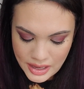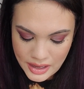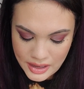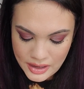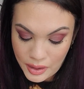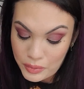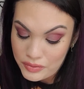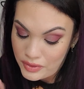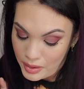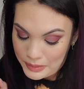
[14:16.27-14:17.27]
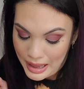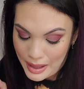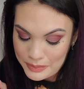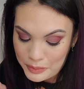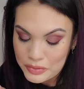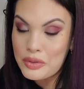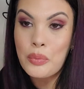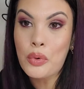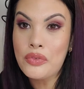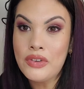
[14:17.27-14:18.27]
and I would have not been happy with the
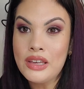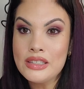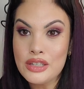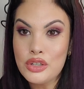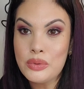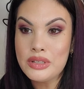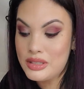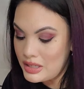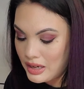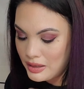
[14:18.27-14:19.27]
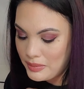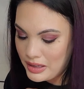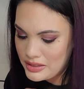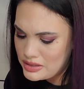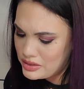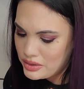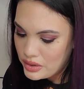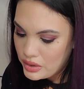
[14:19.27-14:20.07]
Morphe Continuing Setting Mist.